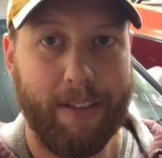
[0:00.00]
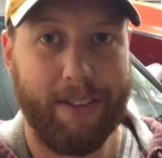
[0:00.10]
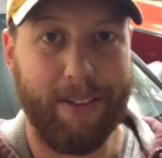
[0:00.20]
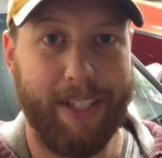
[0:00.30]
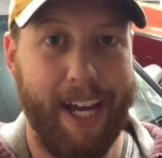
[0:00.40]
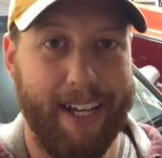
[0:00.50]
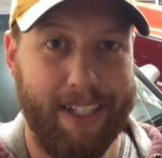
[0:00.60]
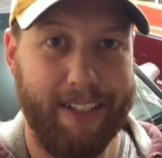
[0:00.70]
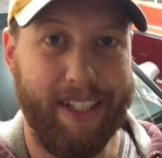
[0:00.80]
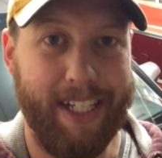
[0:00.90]
So the
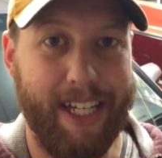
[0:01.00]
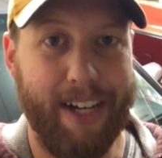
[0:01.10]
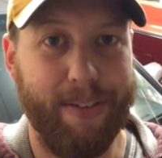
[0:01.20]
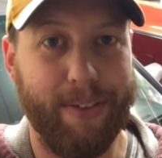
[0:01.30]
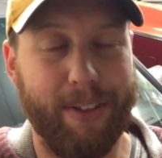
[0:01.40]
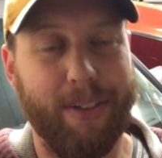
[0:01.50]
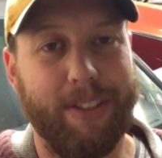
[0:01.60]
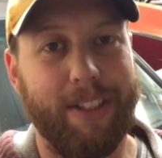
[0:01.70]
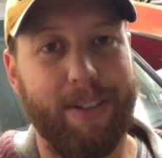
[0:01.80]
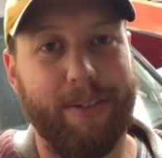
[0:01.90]
Acura E L, for those
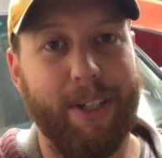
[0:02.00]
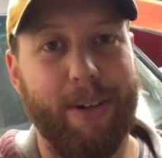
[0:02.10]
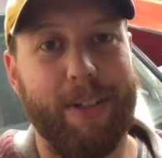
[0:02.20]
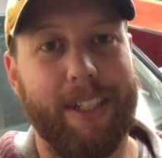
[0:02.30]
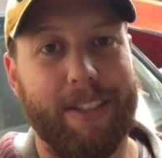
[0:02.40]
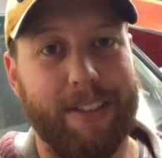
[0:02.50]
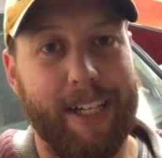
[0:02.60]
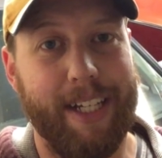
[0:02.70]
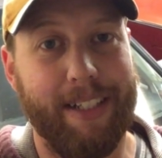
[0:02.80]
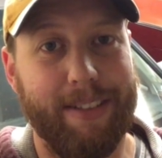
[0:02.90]
that don't know, is
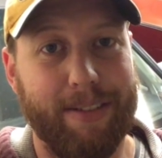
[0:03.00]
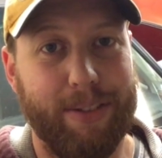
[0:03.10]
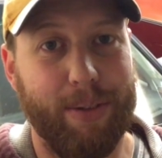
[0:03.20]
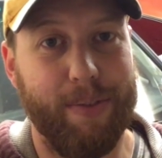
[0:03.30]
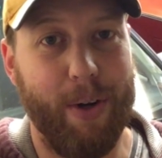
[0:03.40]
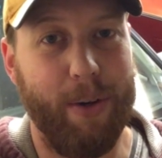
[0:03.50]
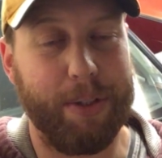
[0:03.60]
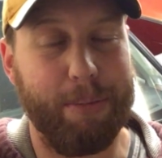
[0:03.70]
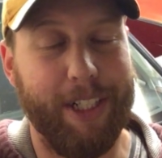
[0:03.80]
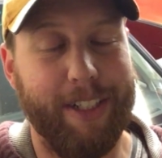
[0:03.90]
a sort of
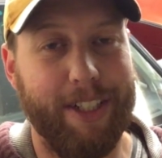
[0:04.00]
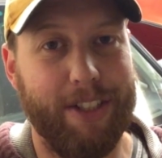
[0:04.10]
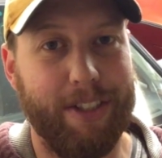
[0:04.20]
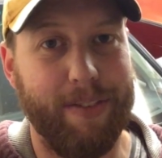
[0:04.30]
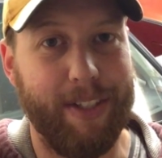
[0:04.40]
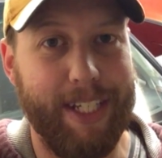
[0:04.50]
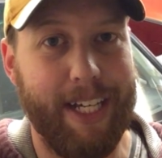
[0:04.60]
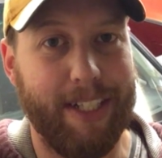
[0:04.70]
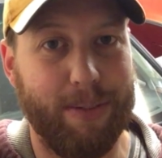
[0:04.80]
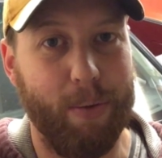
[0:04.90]
ultimate edition of the
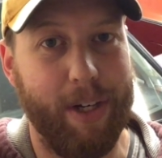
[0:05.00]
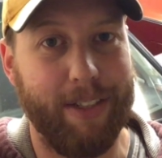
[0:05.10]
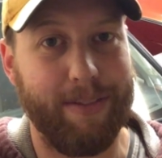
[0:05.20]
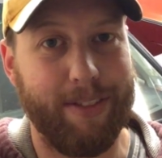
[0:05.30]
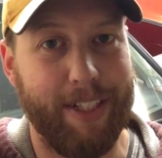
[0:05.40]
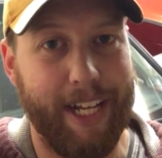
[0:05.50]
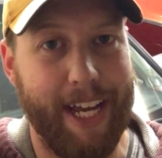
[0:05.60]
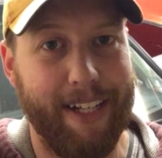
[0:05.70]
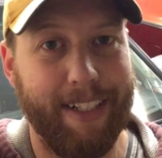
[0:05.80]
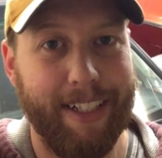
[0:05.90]
E S one
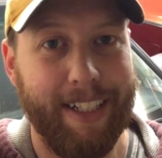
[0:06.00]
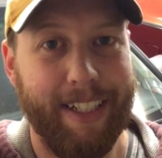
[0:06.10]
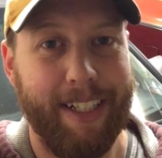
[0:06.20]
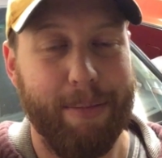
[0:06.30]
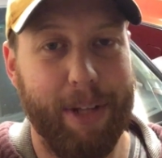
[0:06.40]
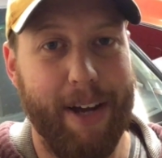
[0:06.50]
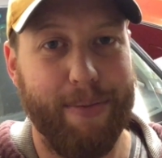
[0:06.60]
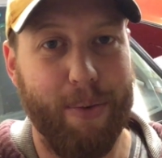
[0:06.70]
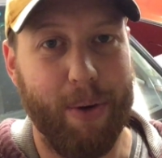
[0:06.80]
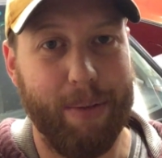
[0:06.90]
sedan
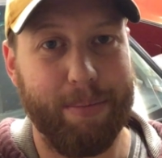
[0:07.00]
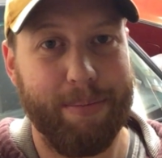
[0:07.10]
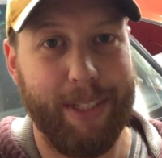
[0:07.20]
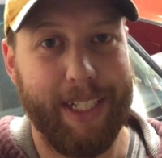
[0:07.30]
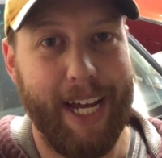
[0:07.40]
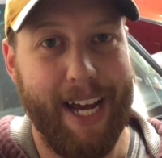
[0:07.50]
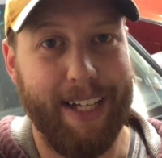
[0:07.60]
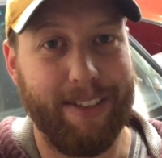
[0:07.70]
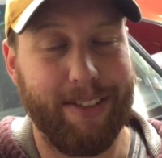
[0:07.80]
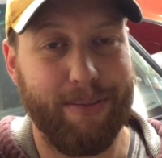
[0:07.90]
platform. It
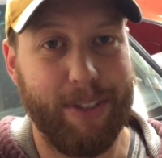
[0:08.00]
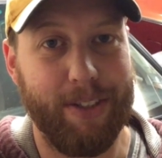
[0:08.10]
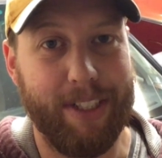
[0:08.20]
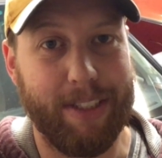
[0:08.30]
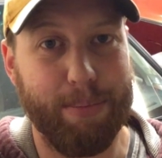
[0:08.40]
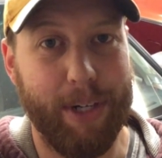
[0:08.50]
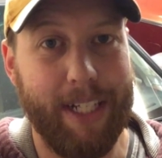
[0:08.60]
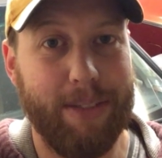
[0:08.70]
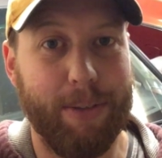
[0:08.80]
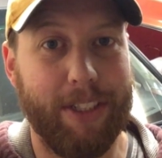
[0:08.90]
has rear disc
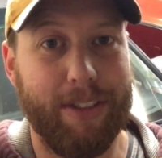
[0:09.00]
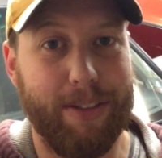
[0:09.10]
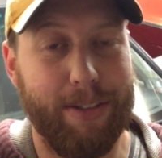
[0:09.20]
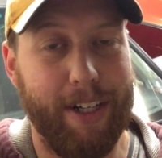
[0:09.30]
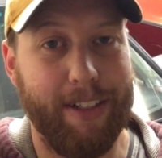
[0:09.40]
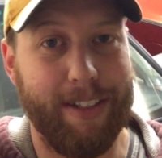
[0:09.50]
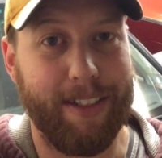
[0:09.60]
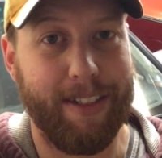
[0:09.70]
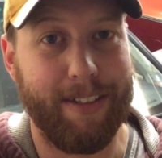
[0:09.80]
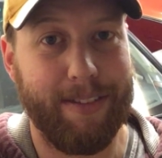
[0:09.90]
brakes, which none of
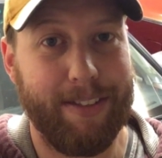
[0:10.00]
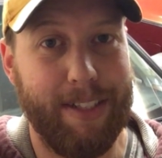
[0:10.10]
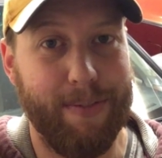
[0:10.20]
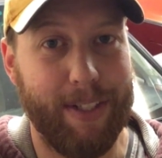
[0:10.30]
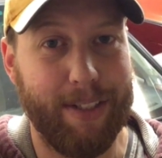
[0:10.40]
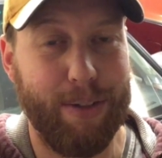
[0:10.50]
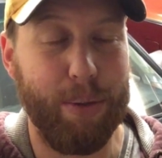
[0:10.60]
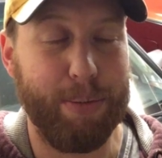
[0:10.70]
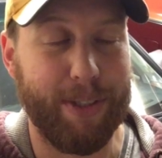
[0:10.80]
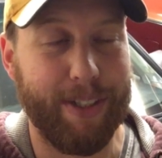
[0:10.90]
the Civic
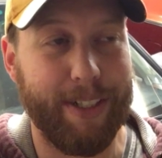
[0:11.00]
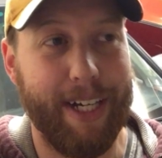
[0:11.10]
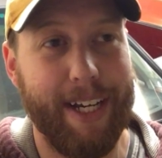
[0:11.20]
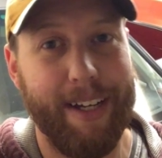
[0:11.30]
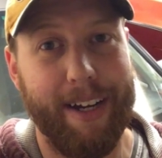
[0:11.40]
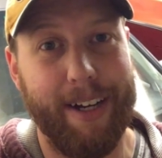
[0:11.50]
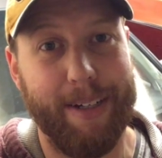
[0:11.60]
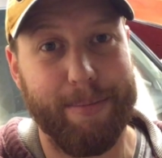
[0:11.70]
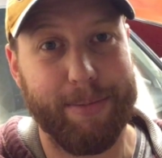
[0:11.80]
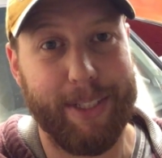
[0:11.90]
coupes or
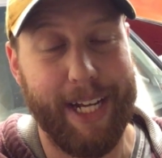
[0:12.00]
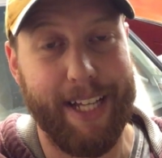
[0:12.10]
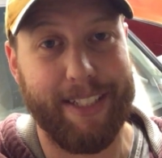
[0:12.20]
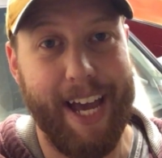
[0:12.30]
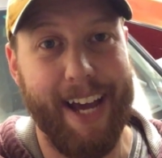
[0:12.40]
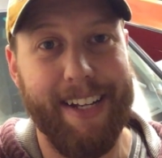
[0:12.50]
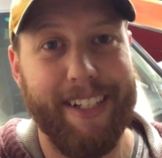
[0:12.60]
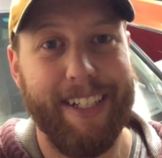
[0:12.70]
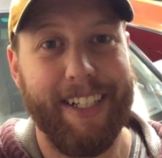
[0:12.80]
um, sedans had,